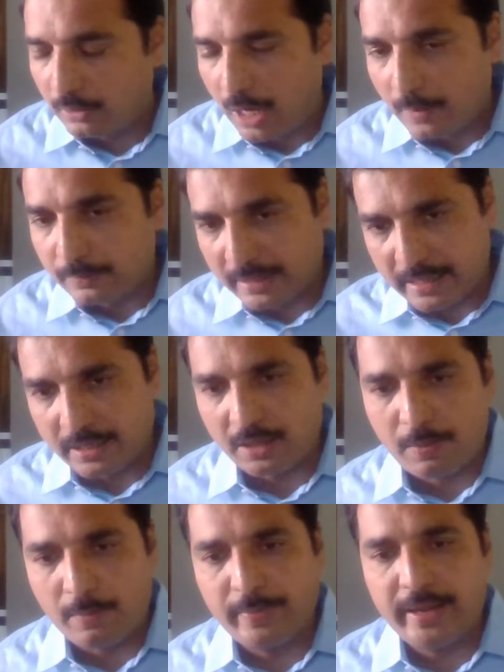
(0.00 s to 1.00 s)
of the Greater
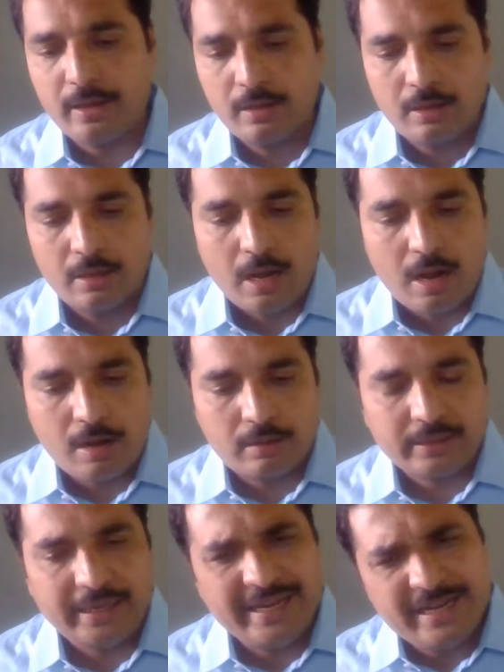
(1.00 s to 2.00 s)
Bombay
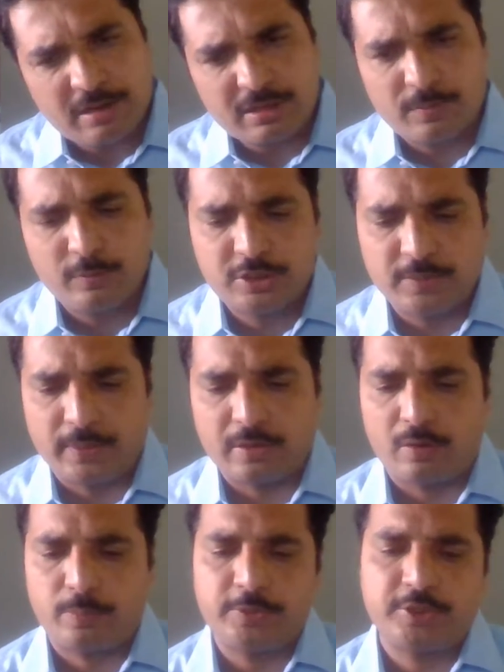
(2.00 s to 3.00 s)
or any other municipal
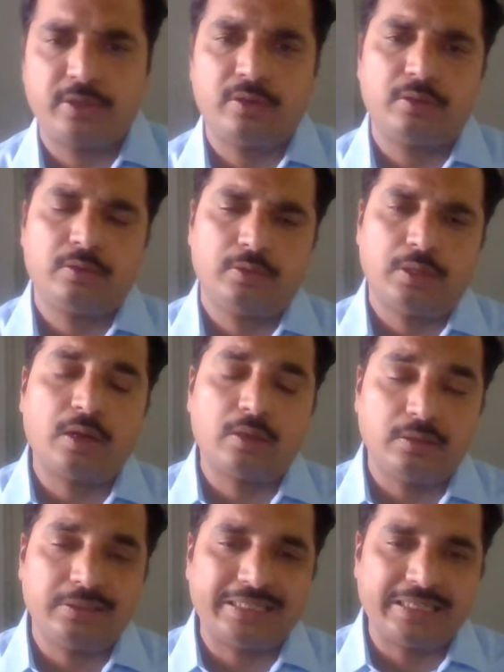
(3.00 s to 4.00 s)
corporation,
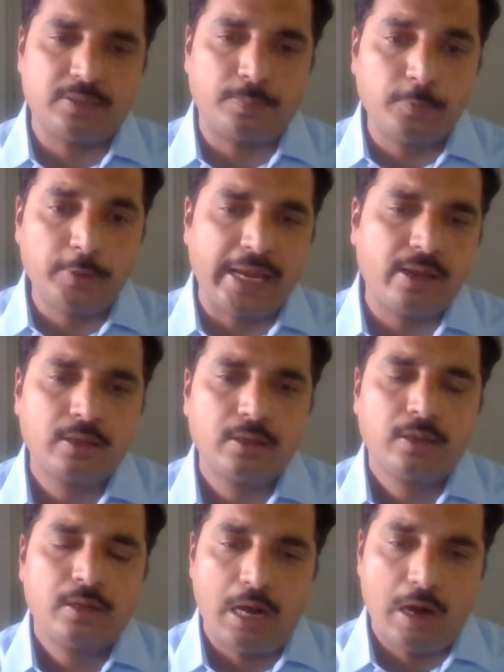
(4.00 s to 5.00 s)
or that is the Pune
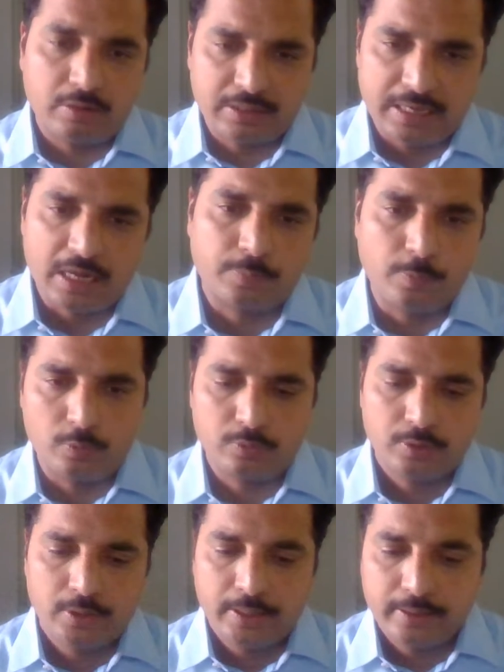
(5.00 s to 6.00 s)
or the Nagpur,
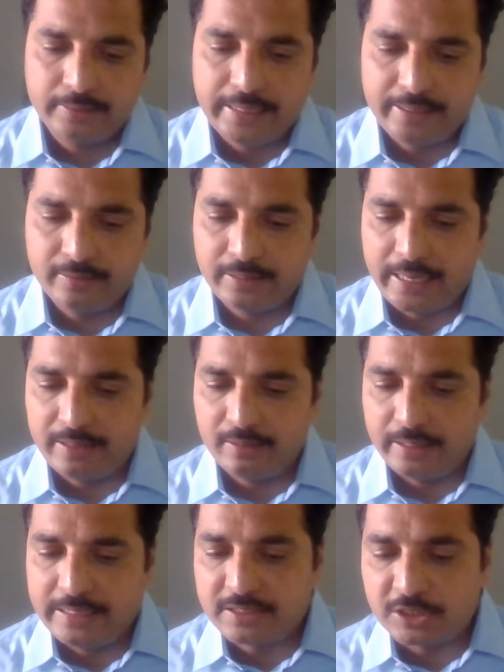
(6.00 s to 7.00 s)
then
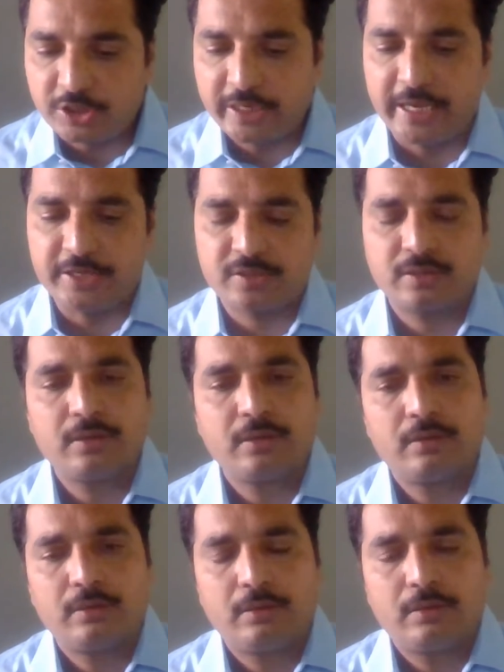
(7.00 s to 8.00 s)
in such case,
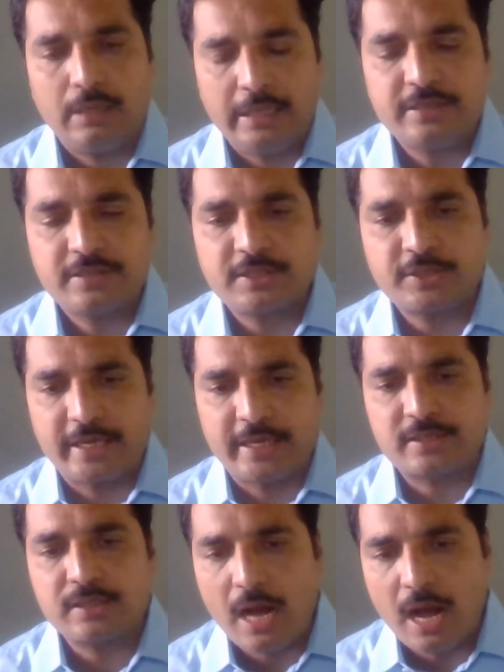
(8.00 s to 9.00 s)

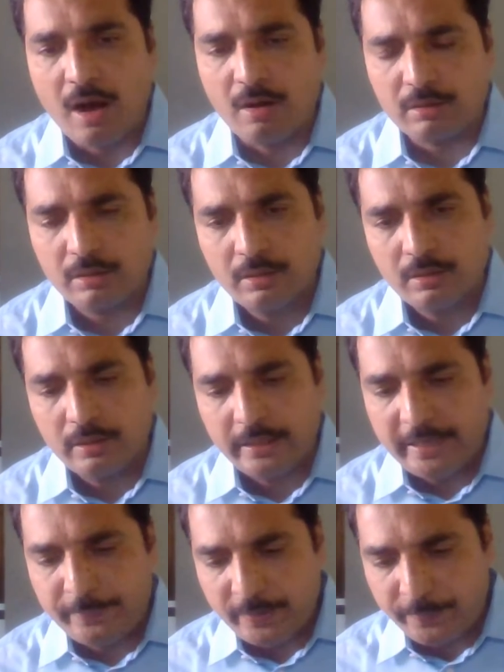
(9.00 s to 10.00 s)
or
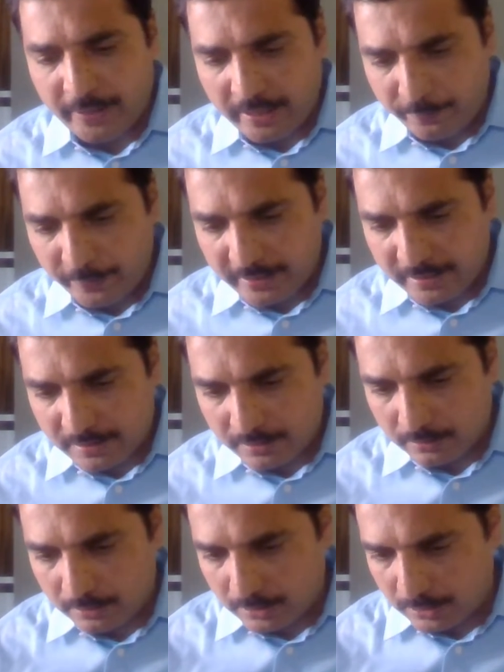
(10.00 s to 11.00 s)
if it is
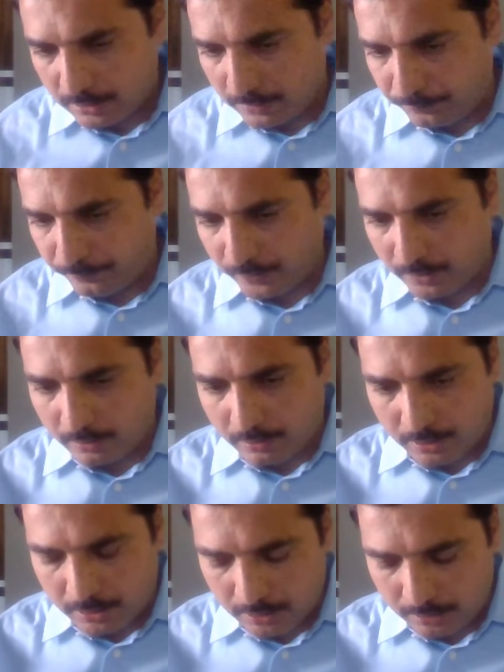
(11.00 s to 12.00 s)

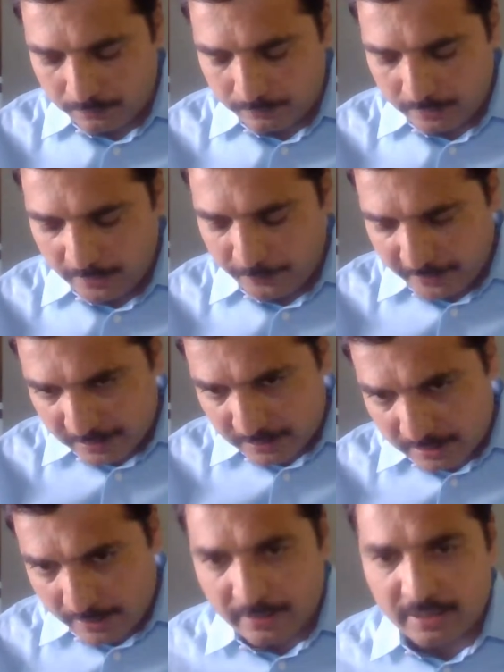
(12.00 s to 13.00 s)
a if it
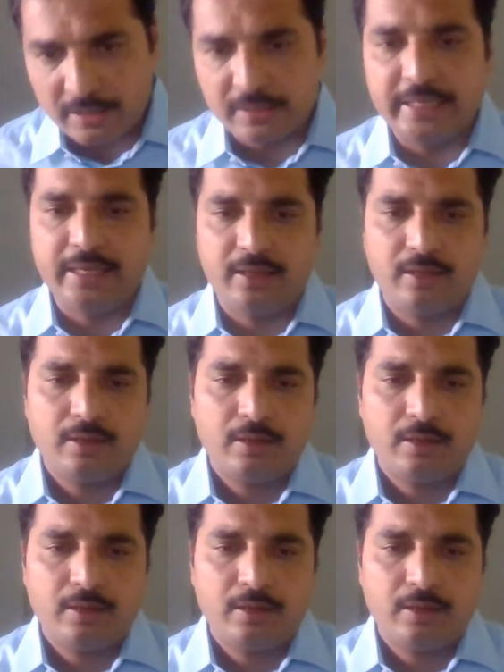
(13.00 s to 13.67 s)
is come under the